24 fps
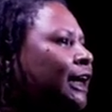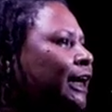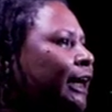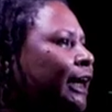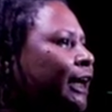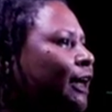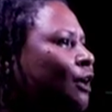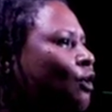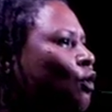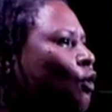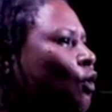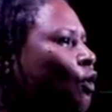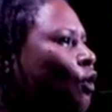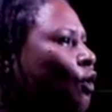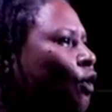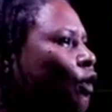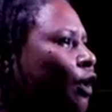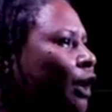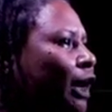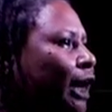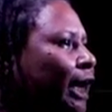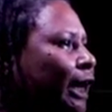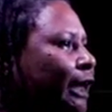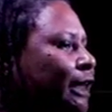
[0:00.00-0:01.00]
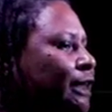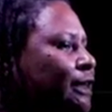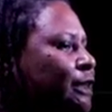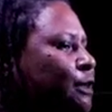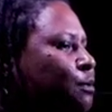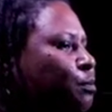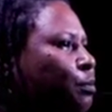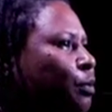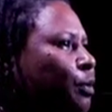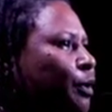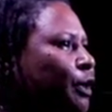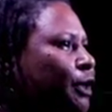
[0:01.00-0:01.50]
and Hohola
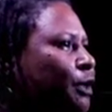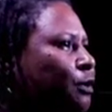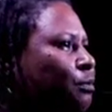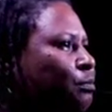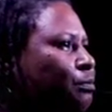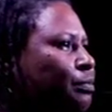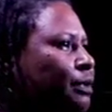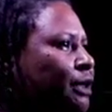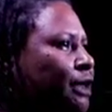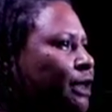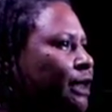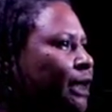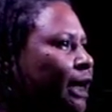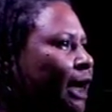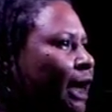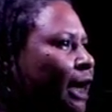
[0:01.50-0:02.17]
is point B.